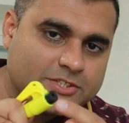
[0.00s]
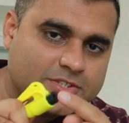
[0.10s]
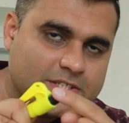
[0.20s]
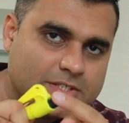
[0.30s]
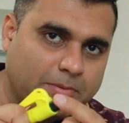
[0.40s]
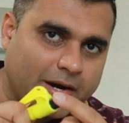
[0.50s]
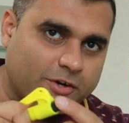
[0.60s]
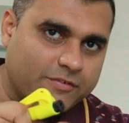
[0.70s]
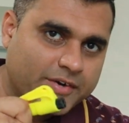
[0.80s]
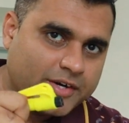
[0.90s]
touch this
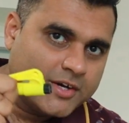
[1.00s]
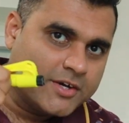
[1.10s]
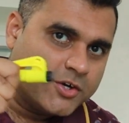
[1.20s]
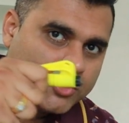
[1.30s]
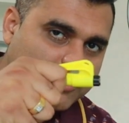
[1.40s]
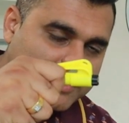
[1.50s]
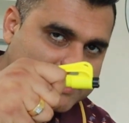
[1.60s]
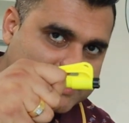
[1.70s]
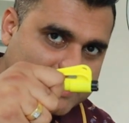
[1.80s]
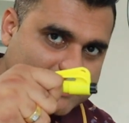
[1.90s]
part of it
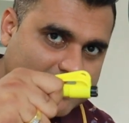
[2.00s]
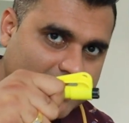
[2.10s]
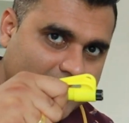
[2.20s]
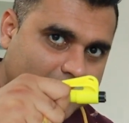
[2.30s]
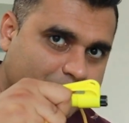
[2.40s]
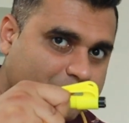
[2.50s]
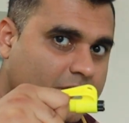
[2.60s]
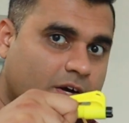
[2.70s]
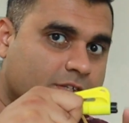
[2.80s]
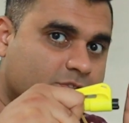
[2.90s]
towards the screen,
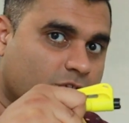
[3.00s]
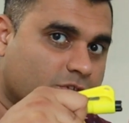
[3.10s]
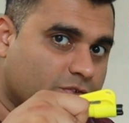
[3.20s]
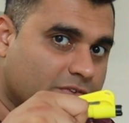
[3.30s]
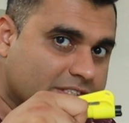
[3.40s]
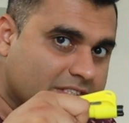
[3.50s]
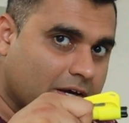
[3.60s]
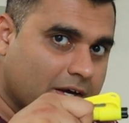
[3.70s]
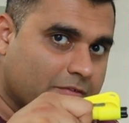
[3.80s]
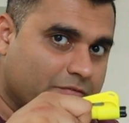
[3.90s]
so towards
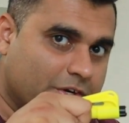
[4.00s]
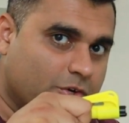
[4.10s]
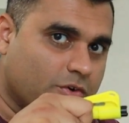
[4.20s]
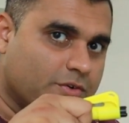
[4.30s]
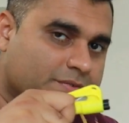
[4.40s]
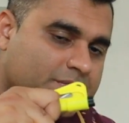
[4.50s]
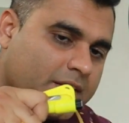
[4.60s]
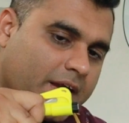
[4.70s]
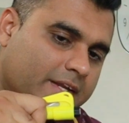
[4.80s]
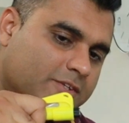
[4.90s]
the window,
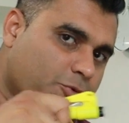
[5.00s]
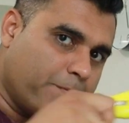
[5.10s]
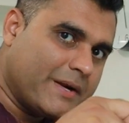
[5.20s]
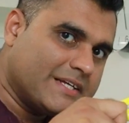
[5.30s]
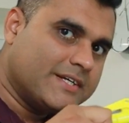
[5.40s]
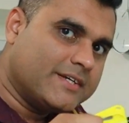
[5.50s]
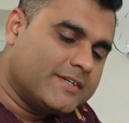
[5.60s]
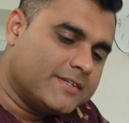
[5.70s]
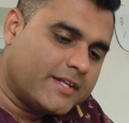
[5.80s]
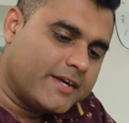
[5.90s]
and you press it.
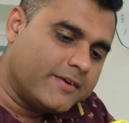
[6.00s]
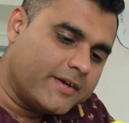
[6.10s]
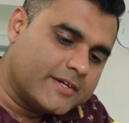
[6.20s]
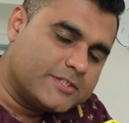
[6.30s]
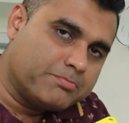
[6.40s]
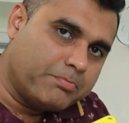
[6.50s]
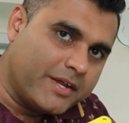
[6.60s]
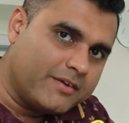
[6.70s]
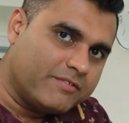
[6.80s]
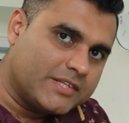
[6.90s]
Then a
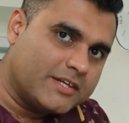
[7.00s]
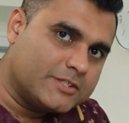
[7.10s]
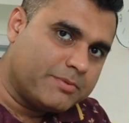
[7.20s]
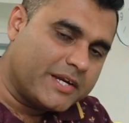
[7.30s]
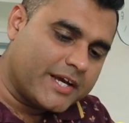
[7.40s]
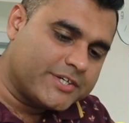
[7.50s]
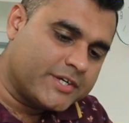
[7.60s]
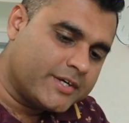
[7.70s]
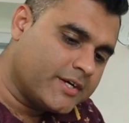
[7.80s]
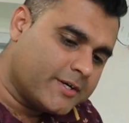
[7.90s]
spring, with a spring
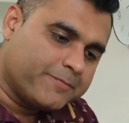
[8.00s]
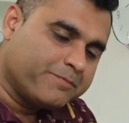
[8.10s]
action,